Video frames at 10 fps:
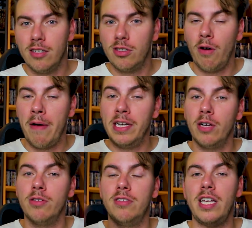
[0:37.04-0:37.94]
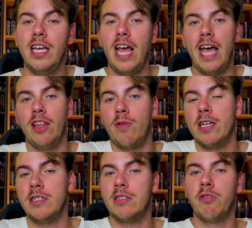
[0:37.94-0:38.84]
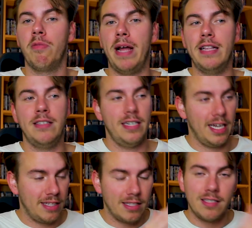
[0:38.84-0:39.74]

So I went to go see it, and the question still remains, does it